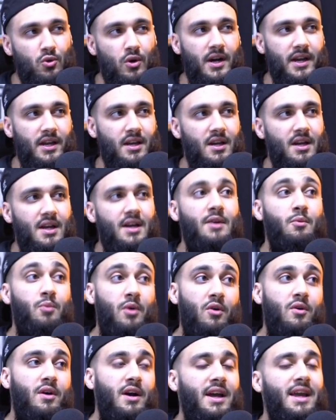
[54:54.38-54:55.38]
that's mad. Quite
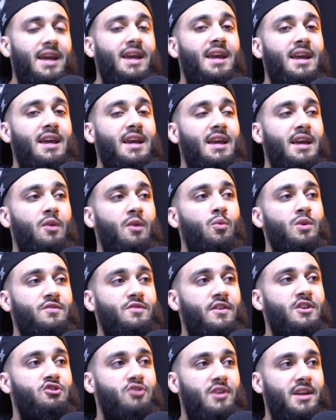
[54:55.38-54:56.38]
well. How many years ago
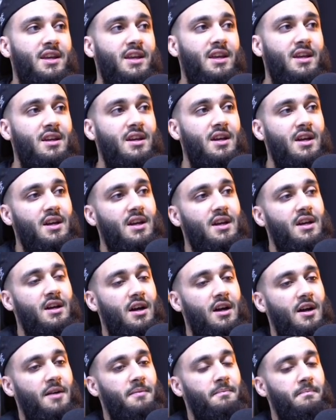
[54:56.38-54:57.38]
was frustrating.
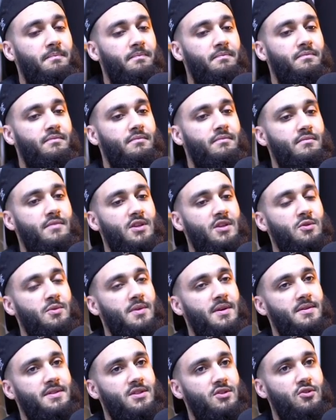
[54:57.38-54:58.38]
This is
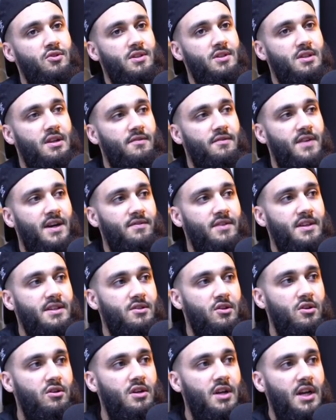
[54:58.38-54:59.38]
when I was in uni, so like 5
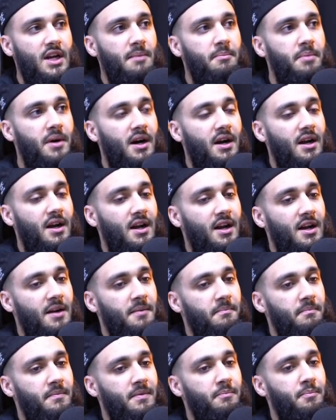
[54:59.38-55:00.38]
years ago.
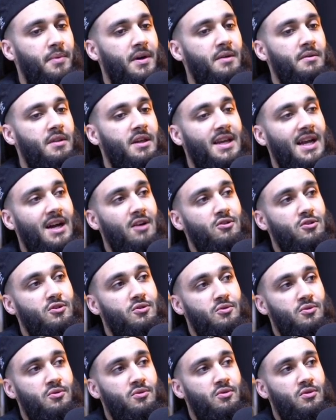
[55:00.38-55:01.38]
But but the
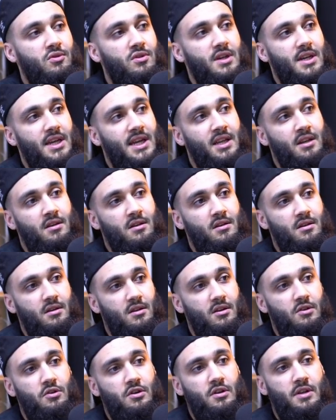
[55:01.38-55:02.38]
council in